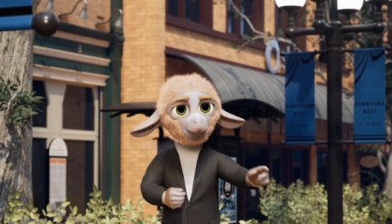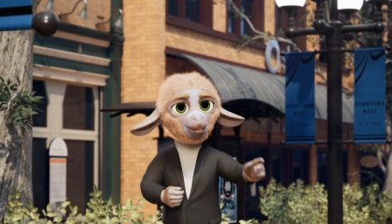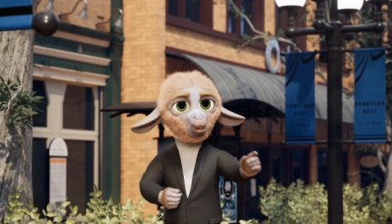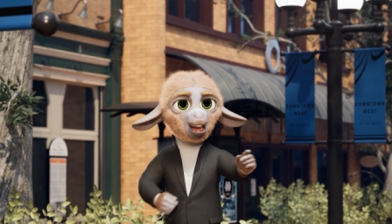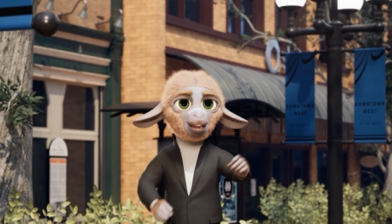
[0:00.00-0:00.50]

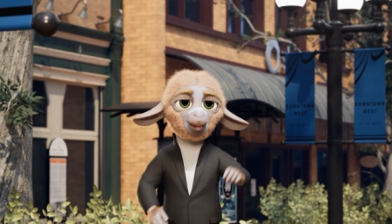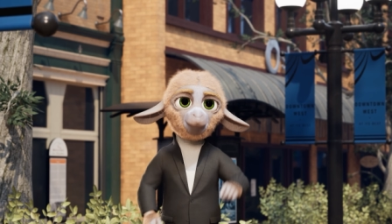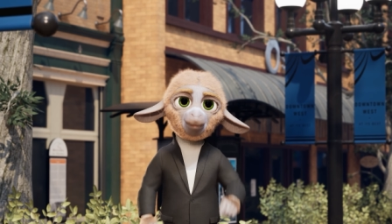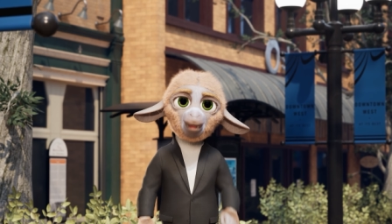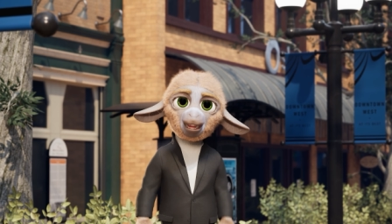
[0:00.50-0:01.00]
may
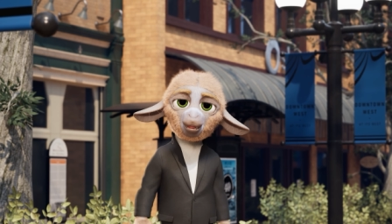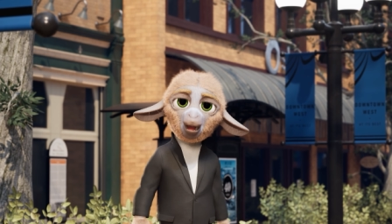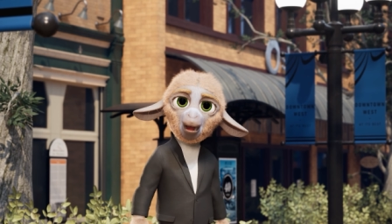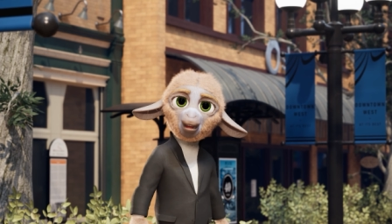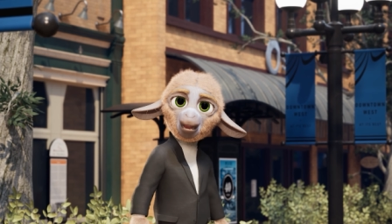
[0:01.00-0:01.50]
waver, but
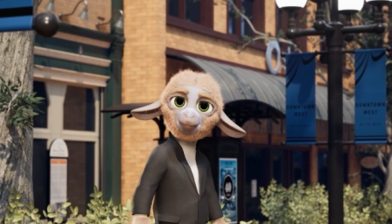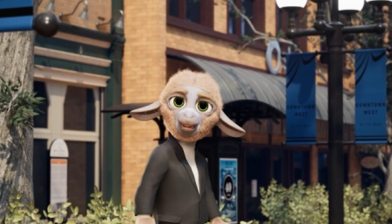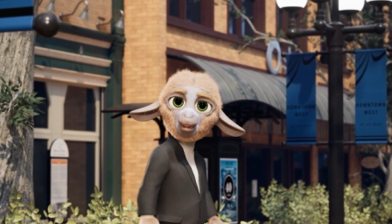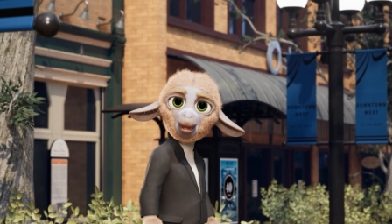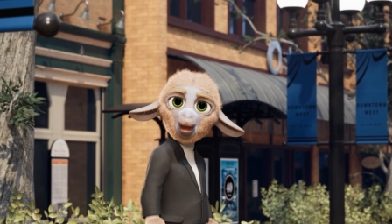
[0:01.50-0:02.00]
together we lift
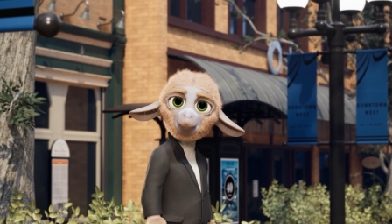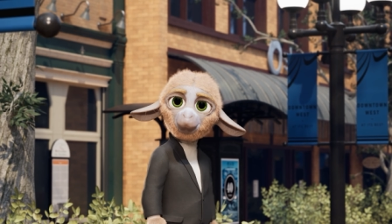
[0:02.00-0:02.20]
each other up.